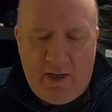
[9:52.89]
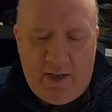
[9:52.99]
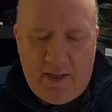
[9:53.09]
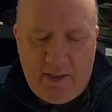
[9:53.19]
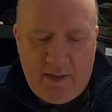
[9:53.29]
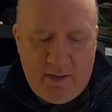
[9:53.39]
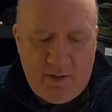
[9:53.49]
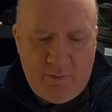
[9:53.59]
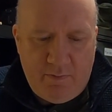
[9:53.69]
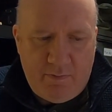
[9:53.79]
I
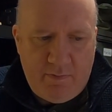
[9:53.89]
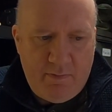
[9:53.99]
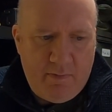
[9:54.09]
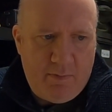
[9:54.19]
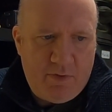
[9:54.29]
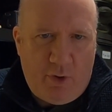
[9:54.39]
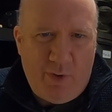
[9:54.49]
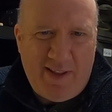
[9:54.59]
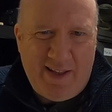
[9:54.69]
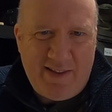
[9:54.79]
am
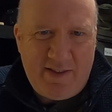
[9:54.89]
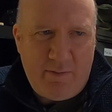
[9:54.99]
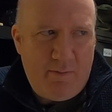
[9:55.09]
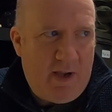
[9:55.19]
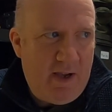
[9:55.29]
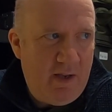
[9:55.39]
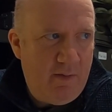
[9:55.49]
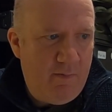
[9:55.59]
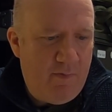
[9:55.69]
sorry that my